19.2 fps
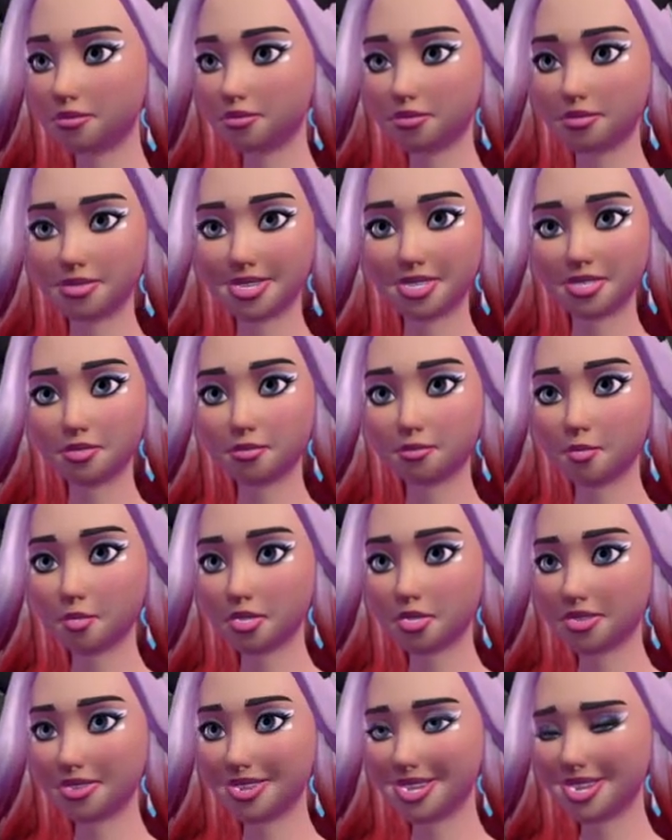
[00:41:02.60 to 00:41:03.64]
It was
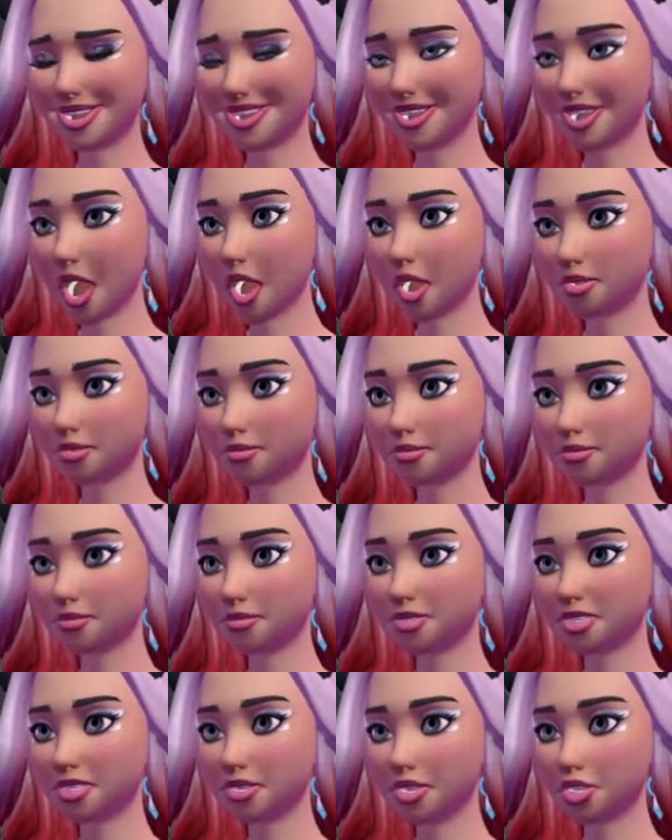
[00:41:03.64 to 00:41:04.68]
when I
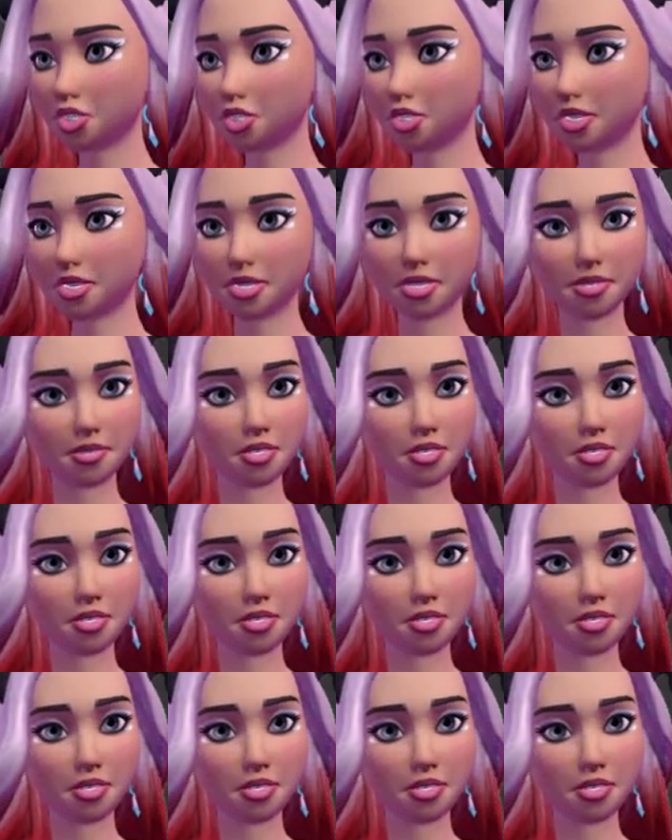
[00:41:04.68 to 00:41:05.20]
changed a lot of